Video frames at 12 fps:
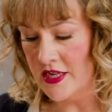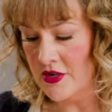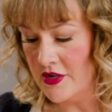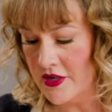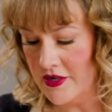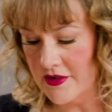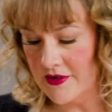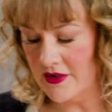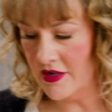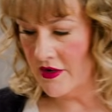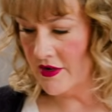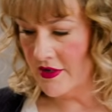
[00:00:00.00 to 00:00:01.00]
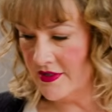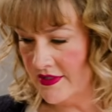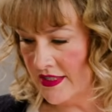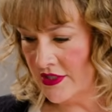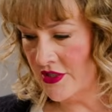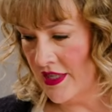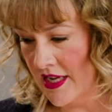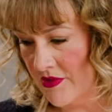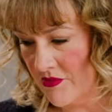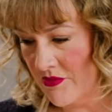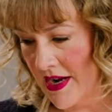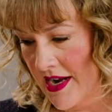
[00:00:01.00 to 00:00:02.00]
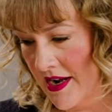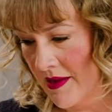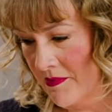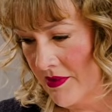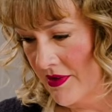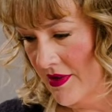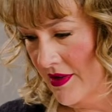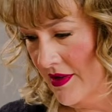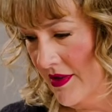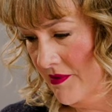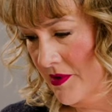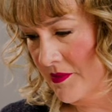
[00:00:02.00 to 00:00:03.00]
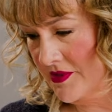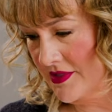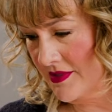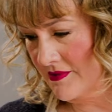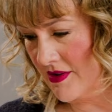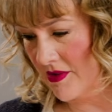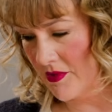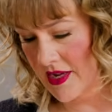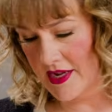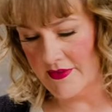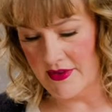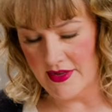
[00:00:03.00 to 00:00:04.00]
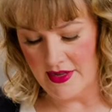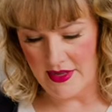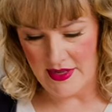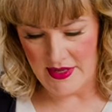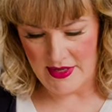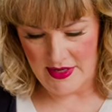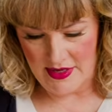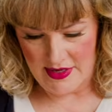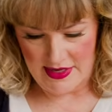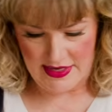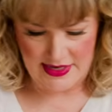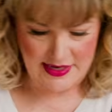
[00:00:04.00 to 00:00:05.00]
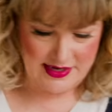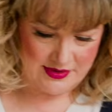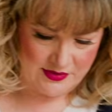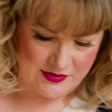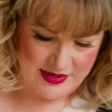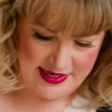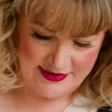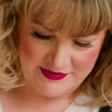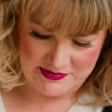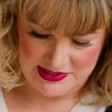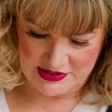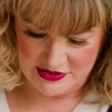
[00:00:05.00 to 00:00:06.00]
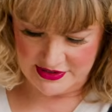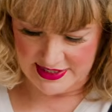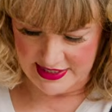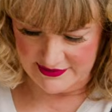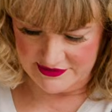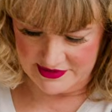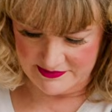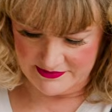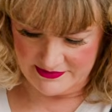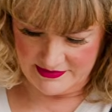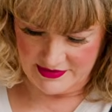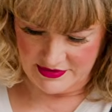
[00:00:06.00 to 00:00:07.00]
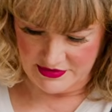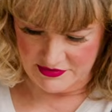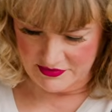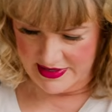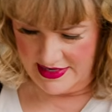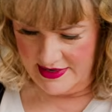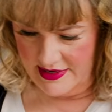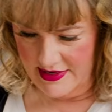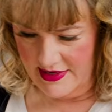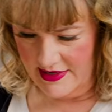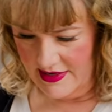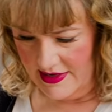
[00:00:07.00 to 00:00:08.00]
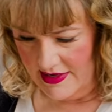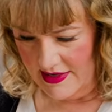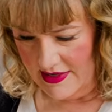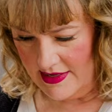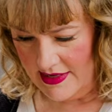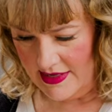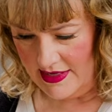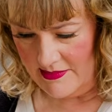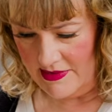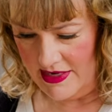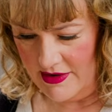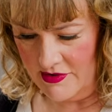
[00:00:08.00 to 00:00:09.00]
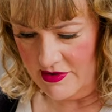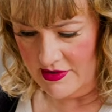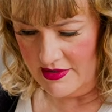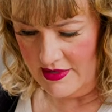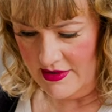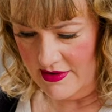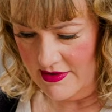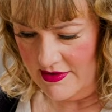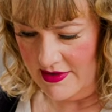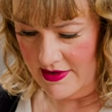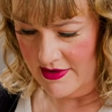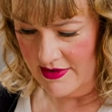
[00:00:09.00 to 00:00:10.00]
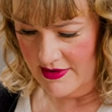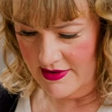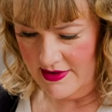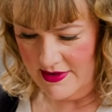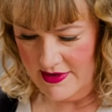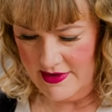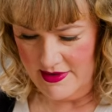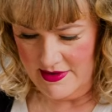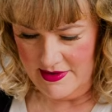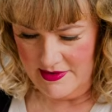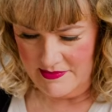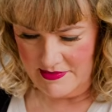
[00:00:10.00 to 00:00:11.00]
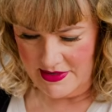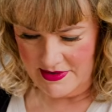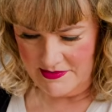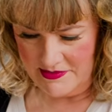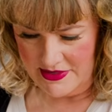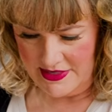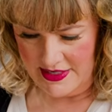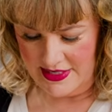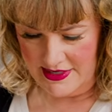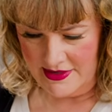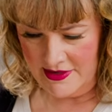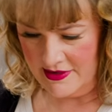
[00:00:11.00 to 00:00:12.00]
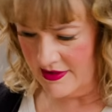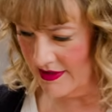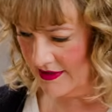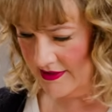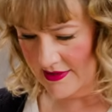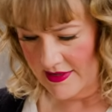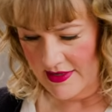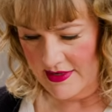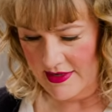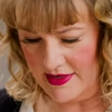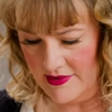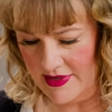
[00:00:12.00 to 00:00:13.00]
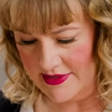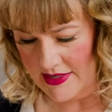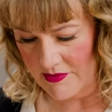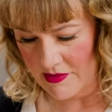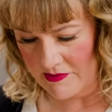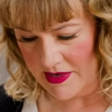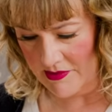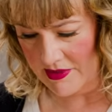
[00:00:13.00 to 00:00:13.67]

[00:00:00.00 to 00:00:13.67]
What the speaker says: your stitch length right up. Oops, wrong way. And, oh, I have to make sure I have some thread coming out on the bottom part here because Otherwise I won't be able